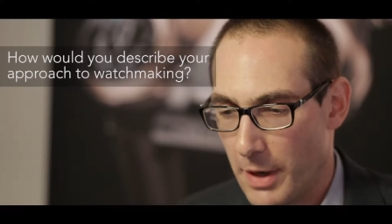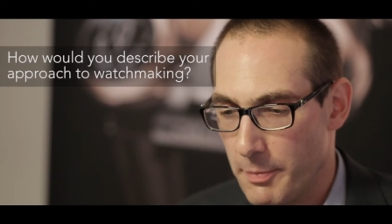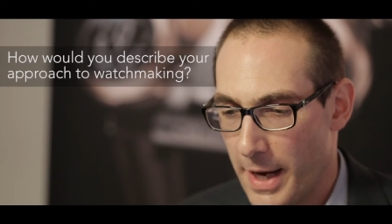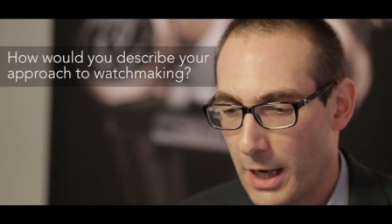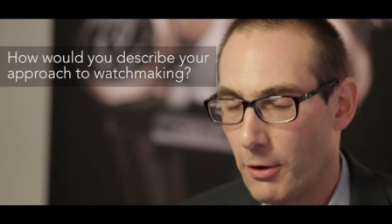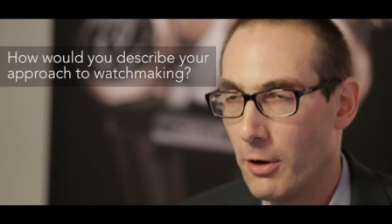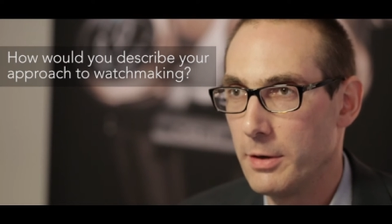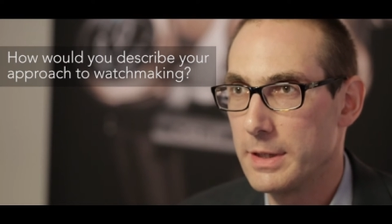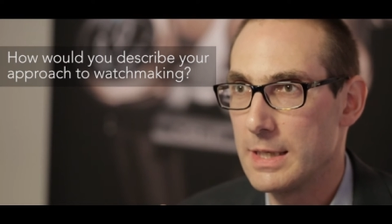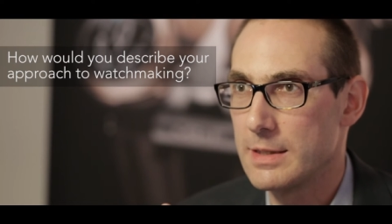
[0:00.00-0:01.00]
My
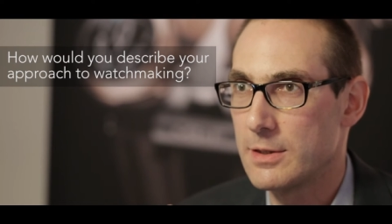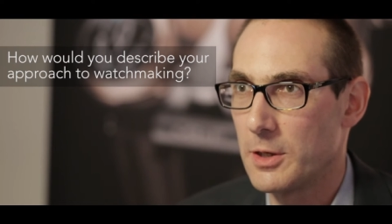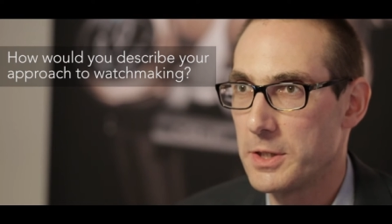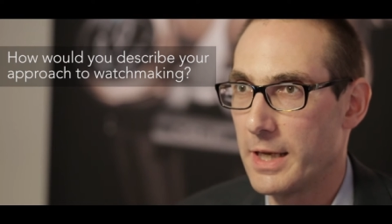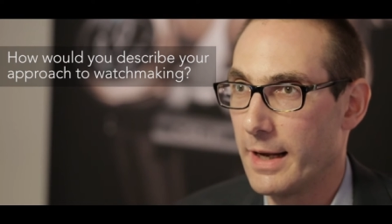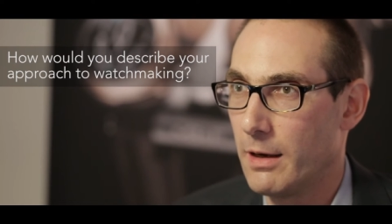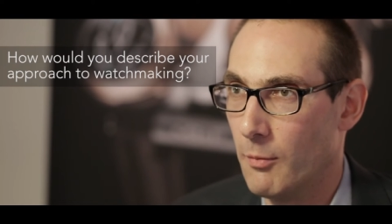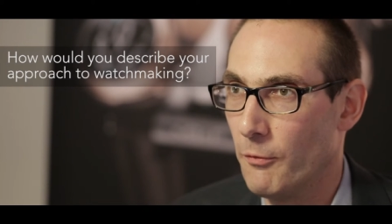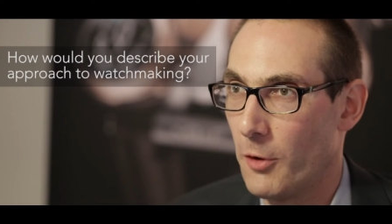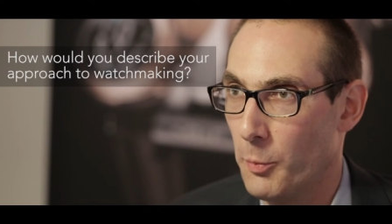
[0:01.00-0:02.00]
background is such that I
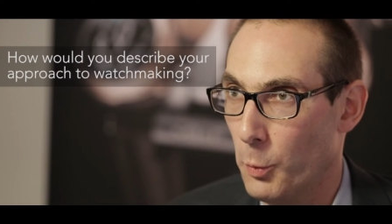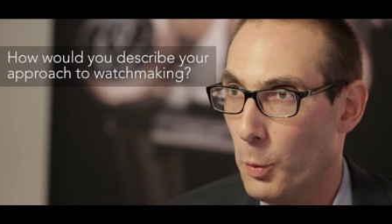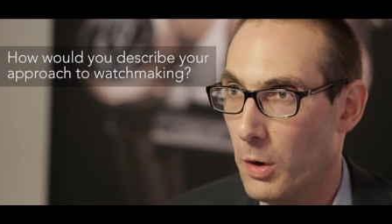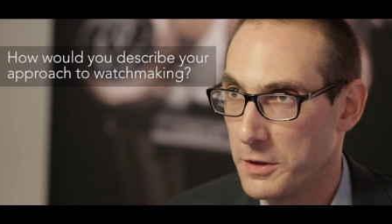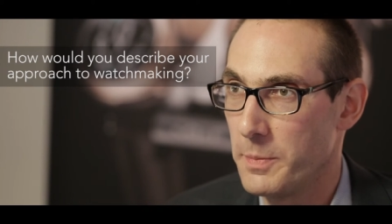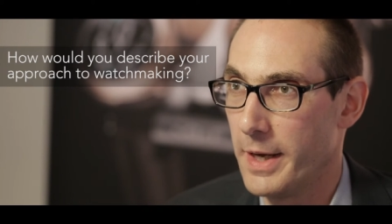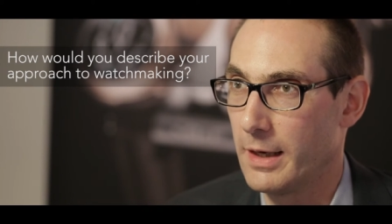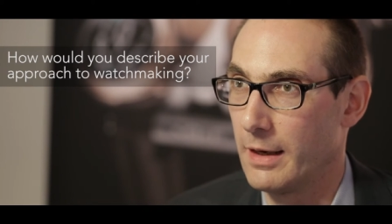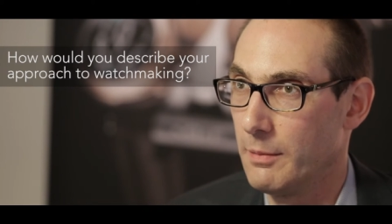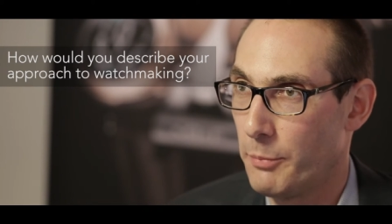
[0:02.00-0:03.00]
come from
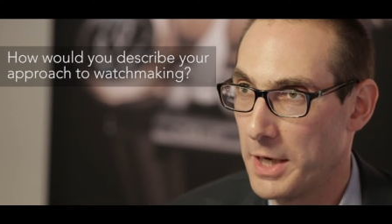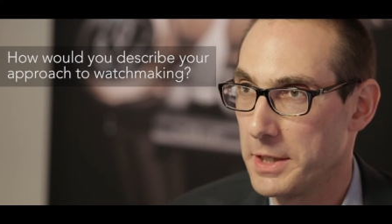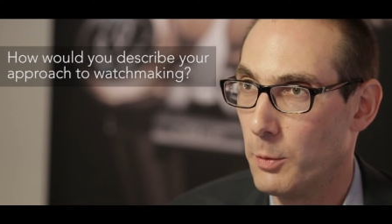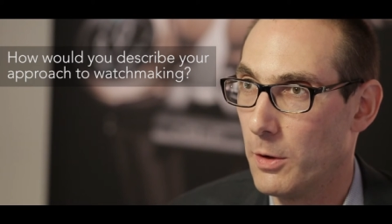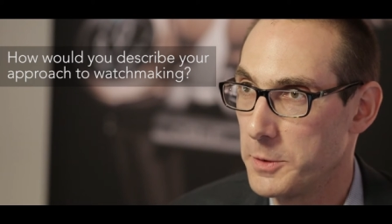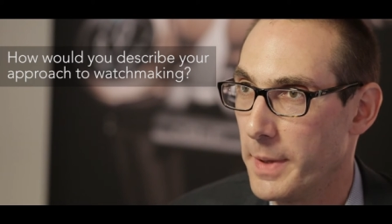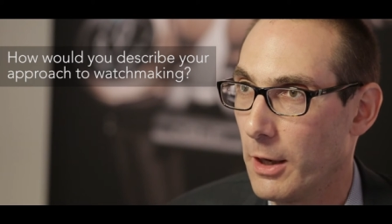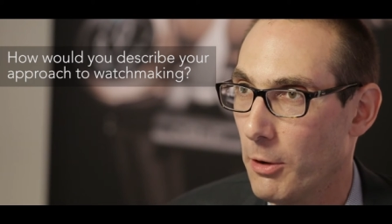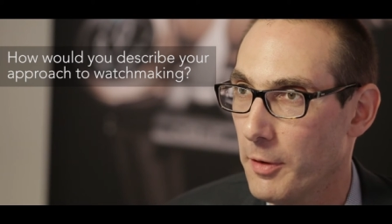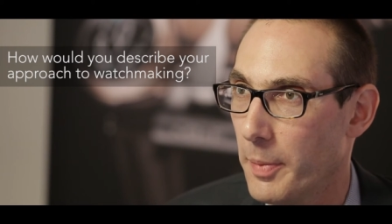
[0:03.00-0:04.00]
watchmaking, practical
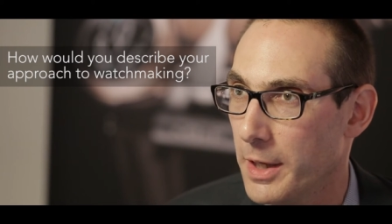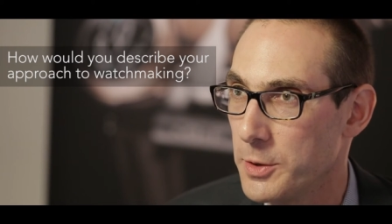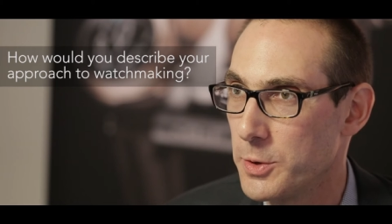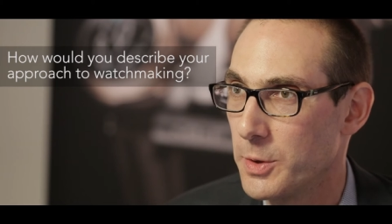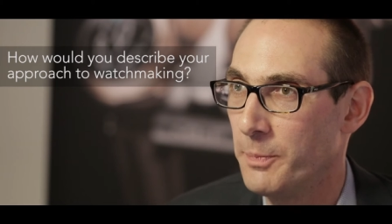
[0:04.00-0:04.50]
watchmaking on the bench.